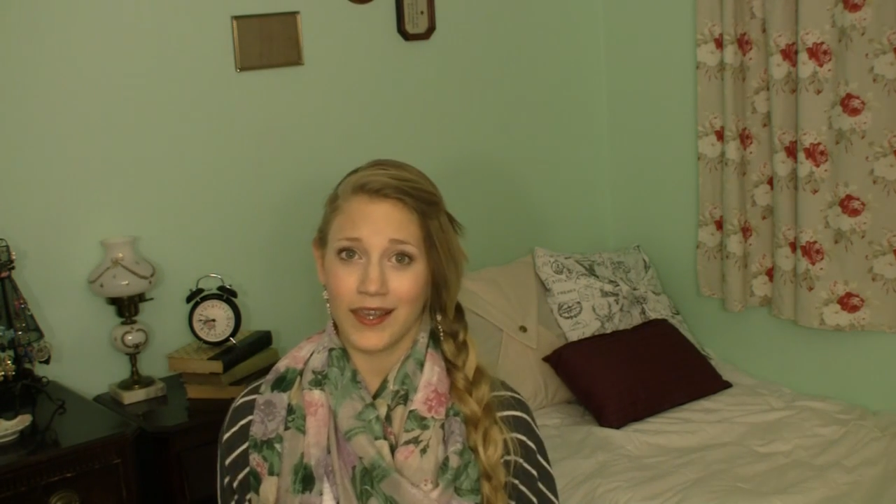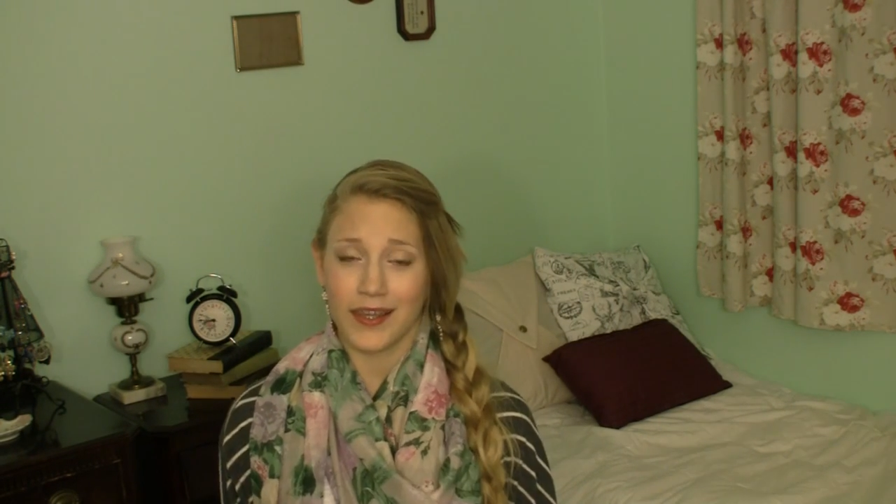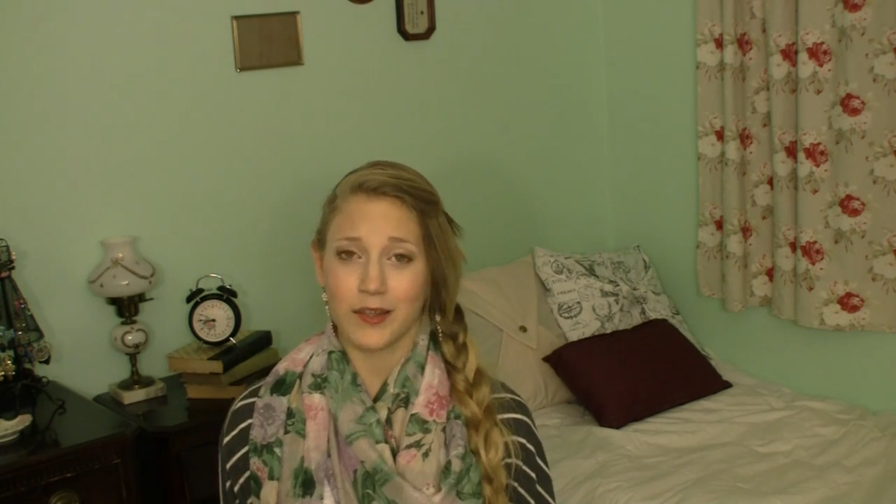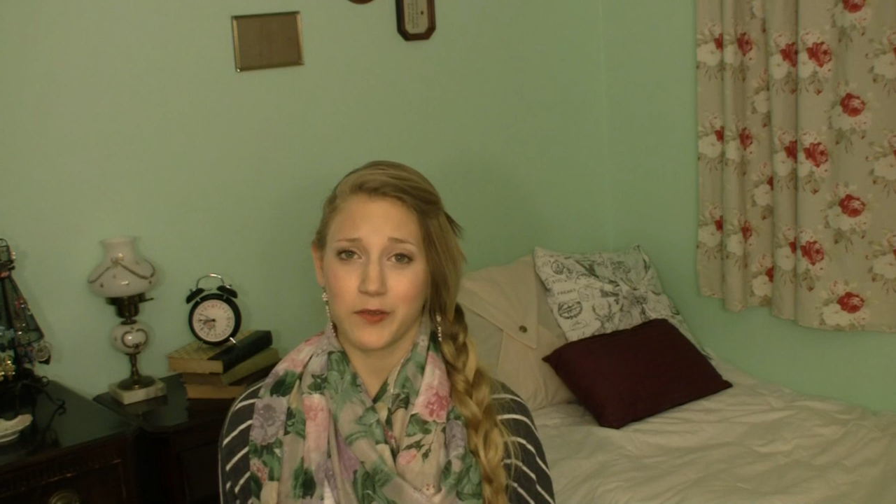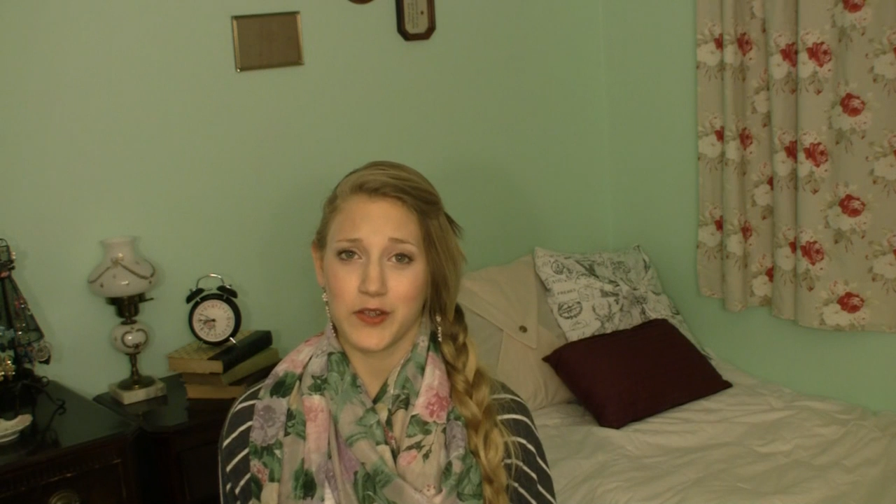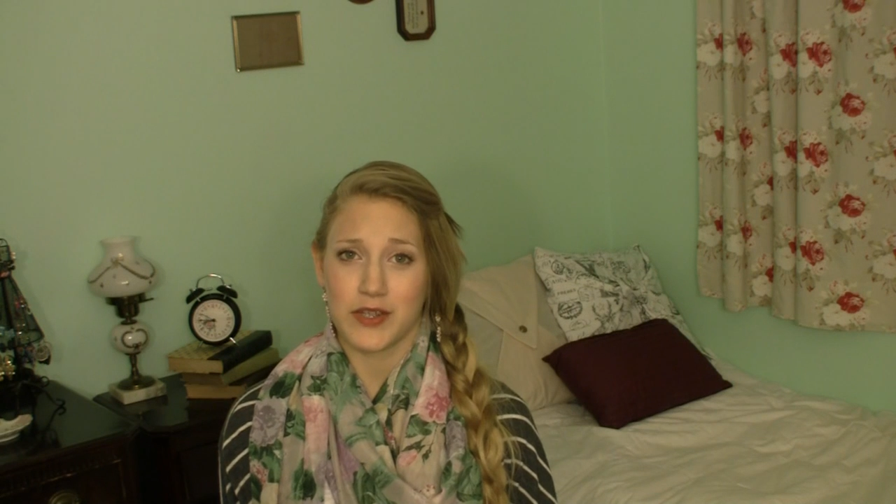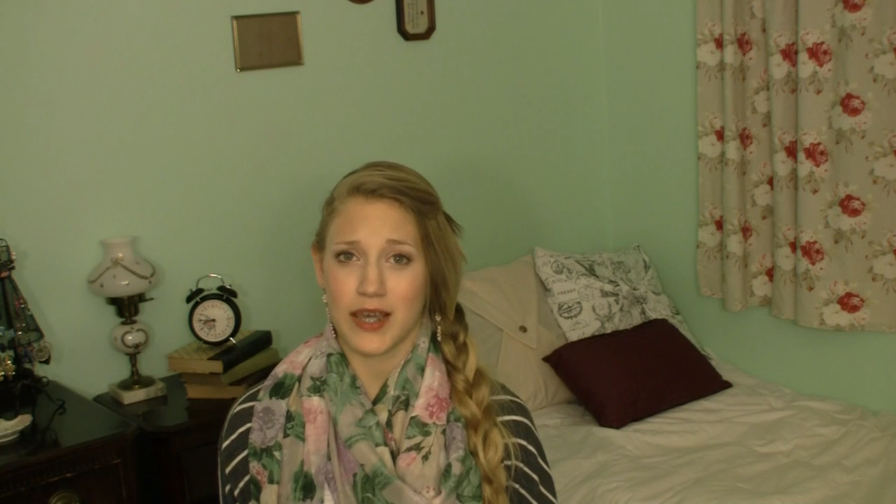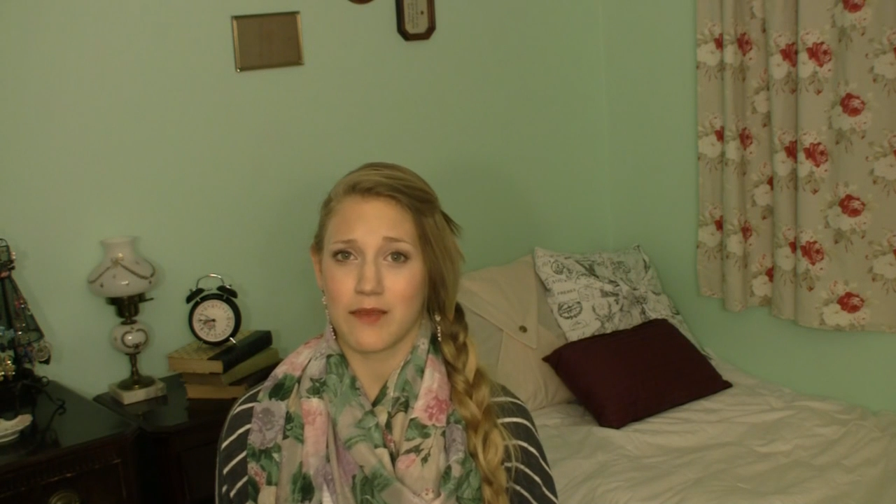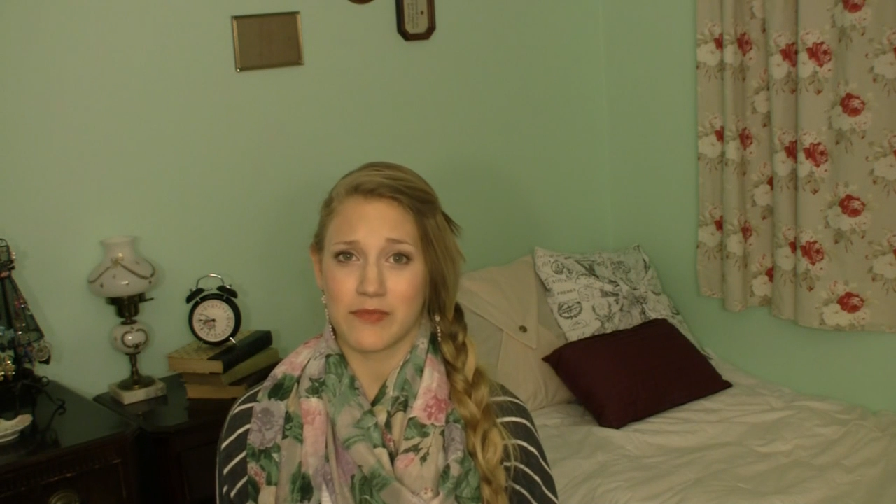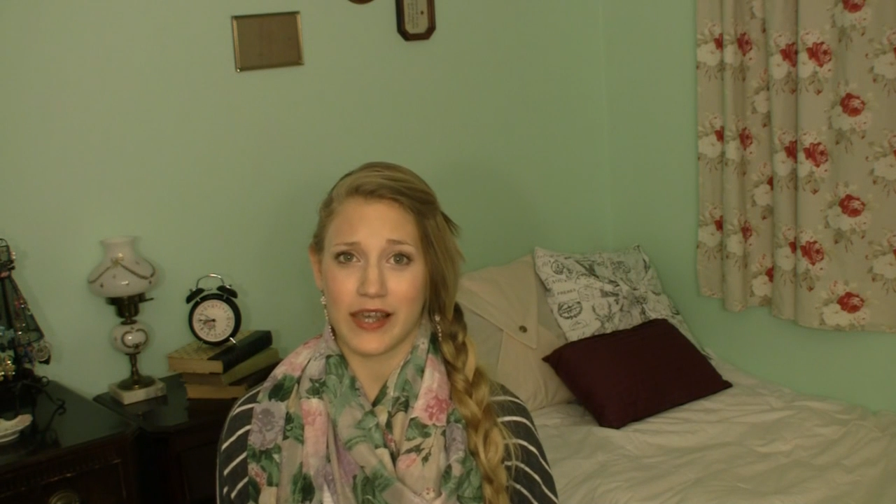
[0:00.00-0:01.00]
In the few
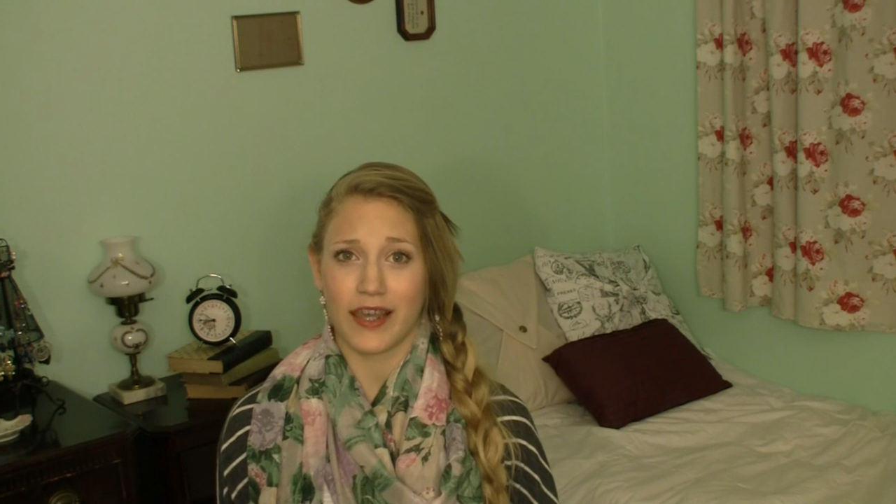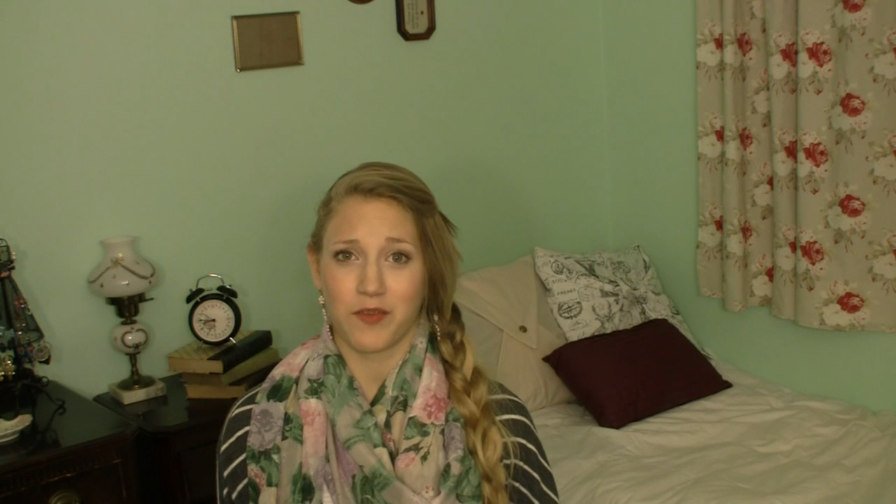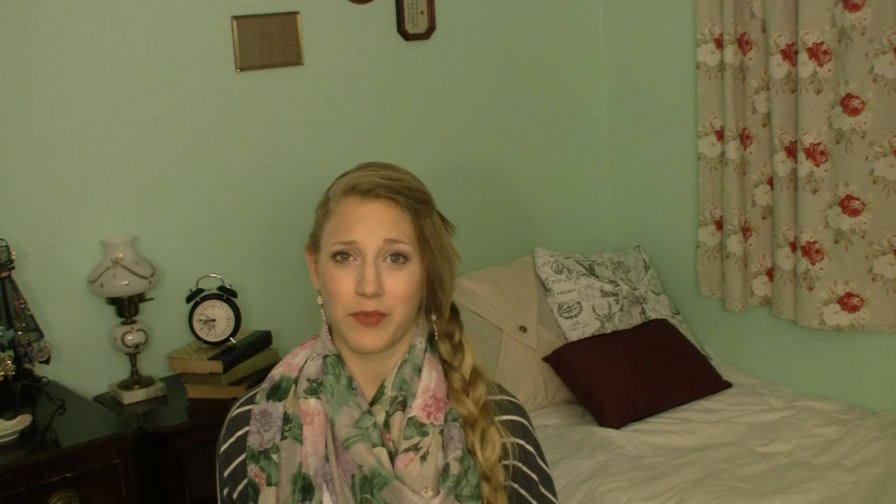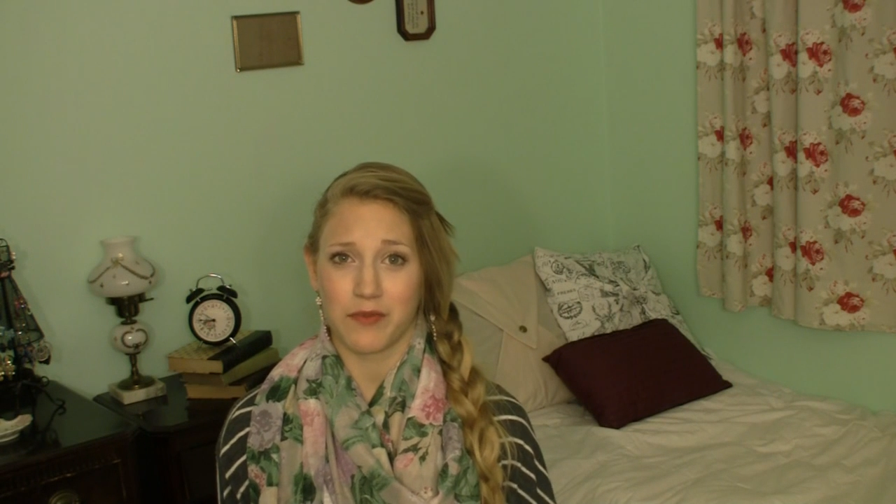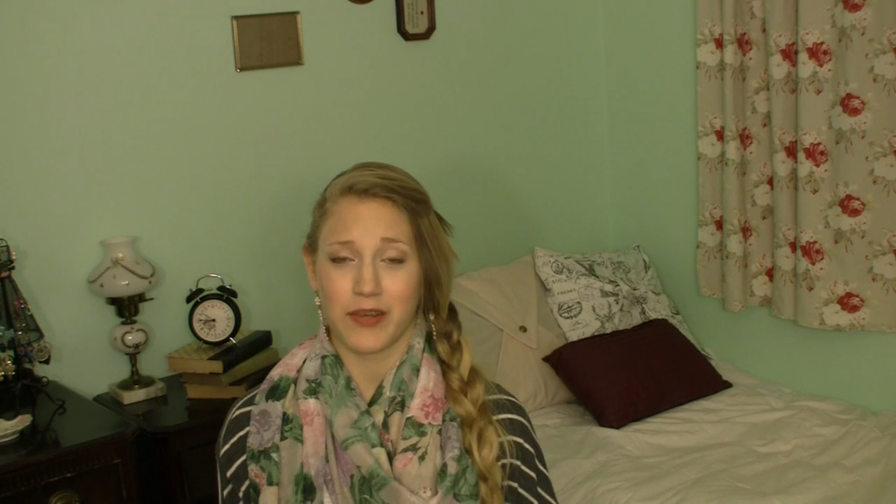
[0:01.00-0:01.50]
times I have been